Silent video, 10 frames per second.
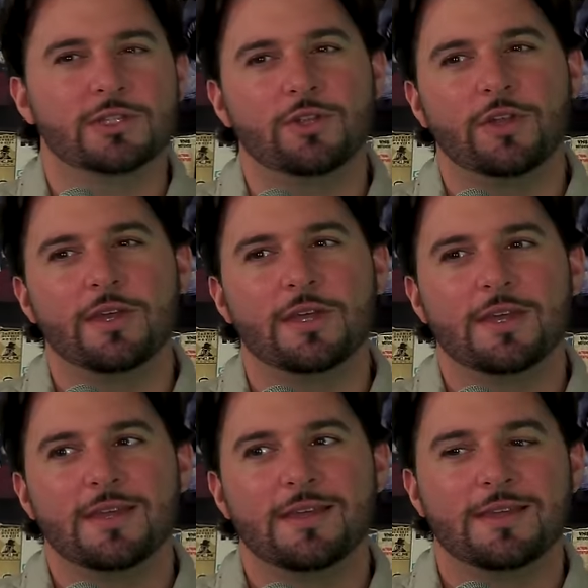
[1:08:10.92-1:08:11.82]
so like...
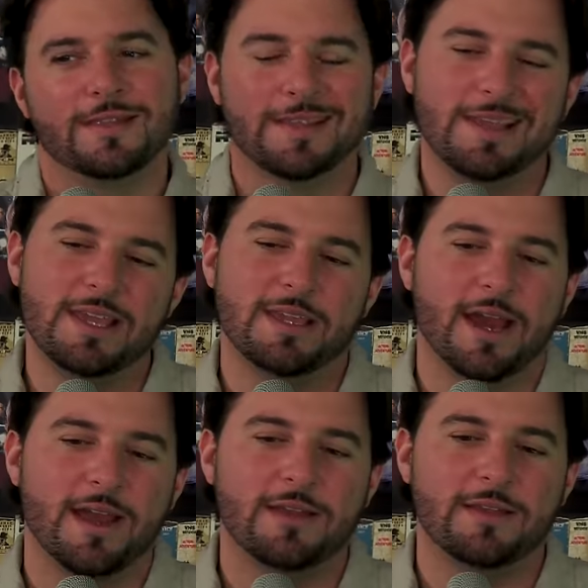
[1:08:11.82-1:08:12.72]
He
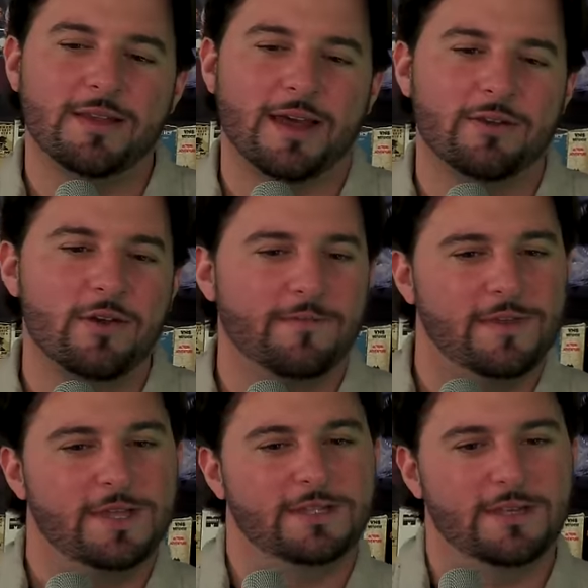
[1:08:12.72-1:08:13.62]
kind of, I don't know if he
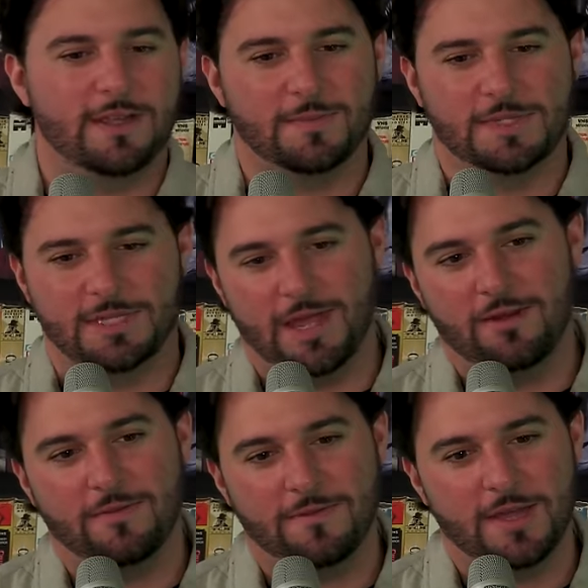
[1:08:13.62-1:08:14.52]
gets like upset
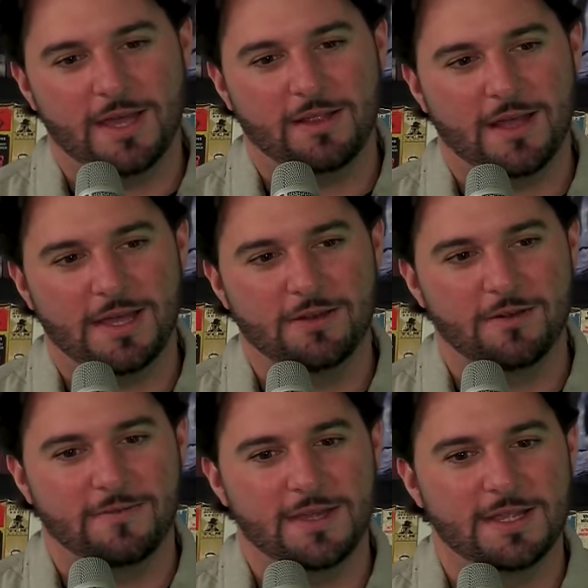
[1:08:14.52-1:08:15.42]
off of that line or
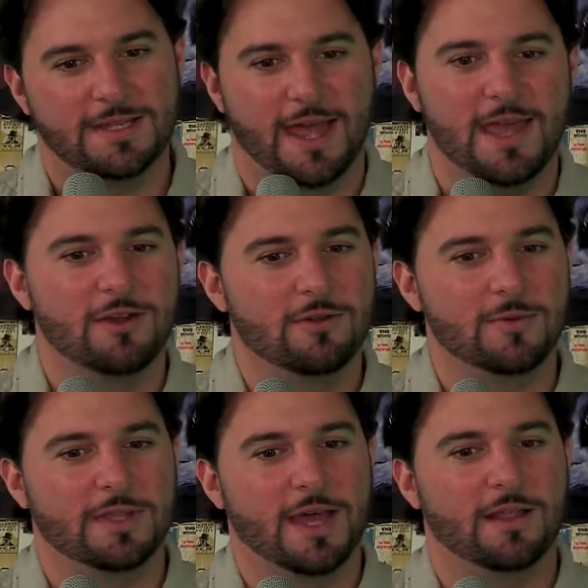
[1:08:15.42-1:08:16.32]
if he gets angry
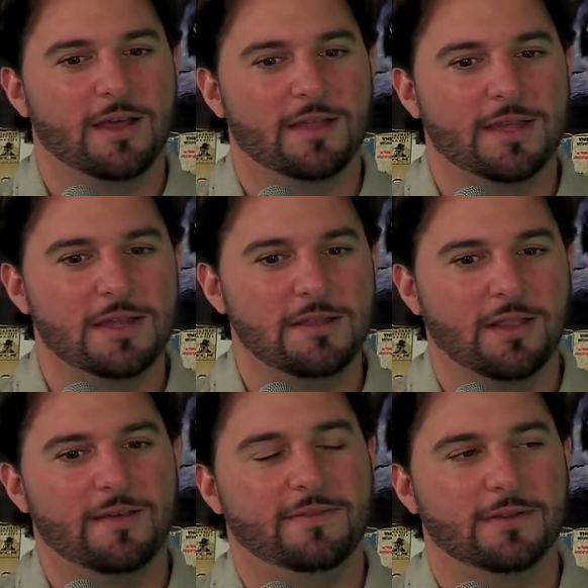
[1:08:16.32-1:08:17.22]
with that line that he
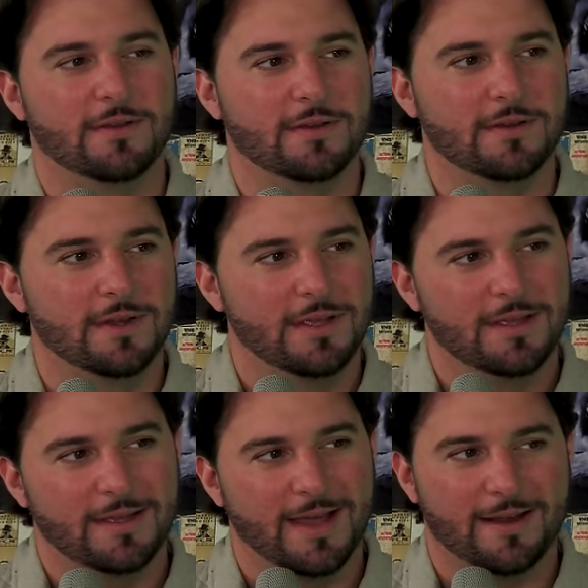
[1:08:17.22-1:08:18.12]
left her and,
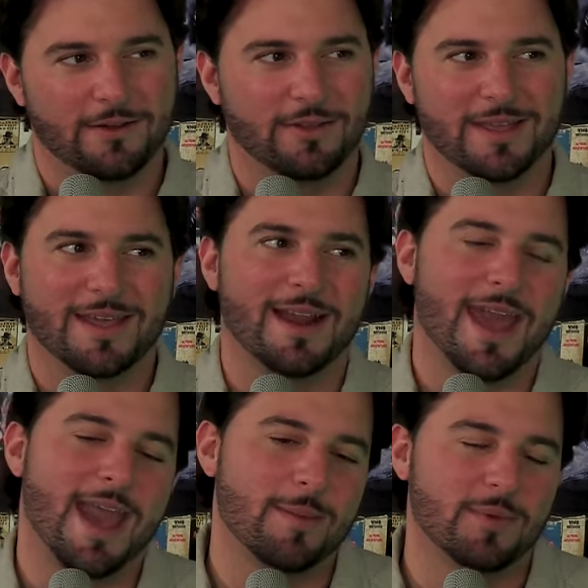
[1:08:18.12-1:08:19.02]
or like kind of
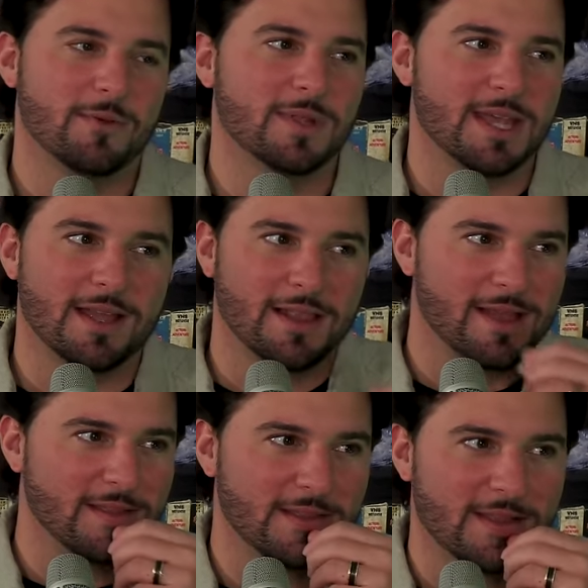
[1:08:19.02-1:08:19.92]
happier with that line that